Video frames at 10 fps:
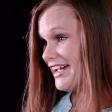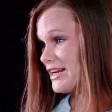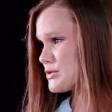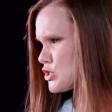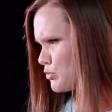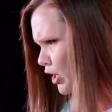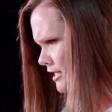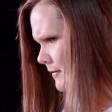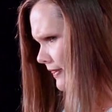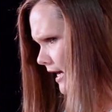And I was
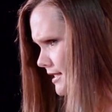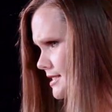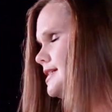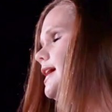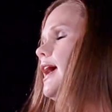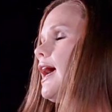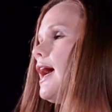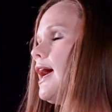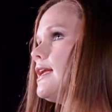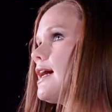surprised by that.
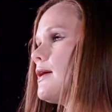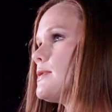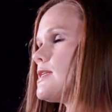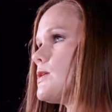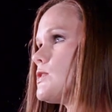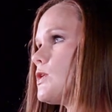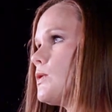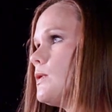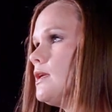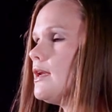And I was
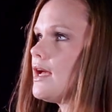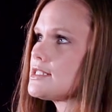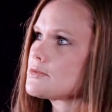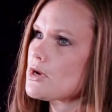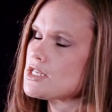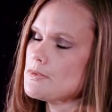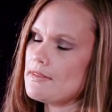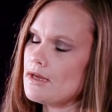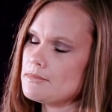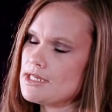also not surprised
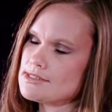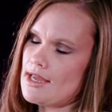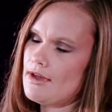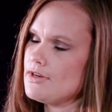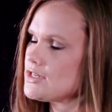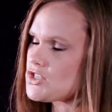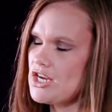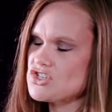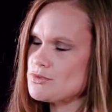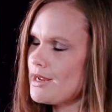by that because I have an
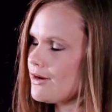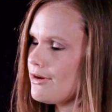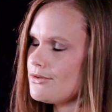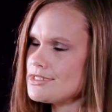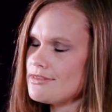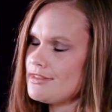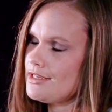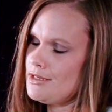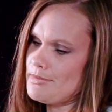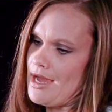education background and
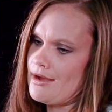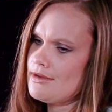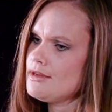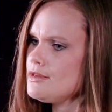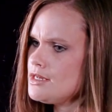thinking back,